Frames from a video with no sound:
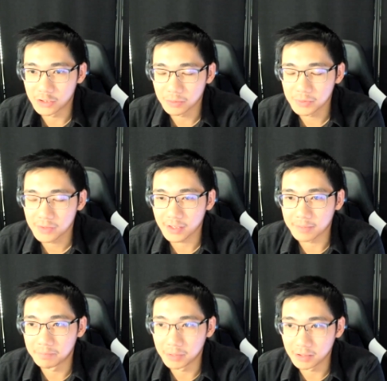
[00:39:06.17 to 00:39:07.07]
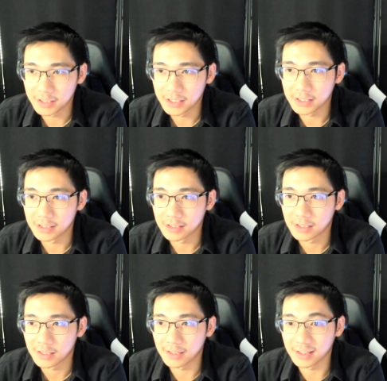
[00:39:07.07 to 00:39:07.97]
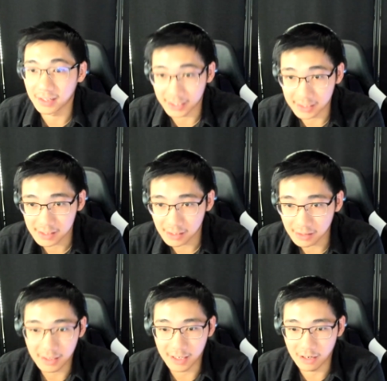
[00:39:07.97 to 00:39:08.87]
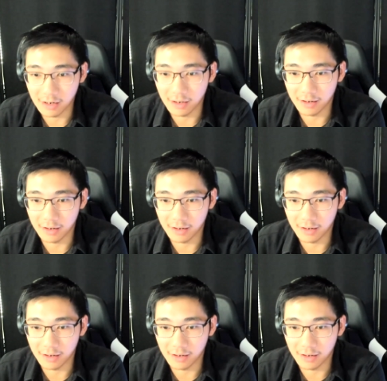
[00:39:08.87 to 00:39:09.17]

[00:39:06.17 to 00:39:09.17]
terms of building a legacy and not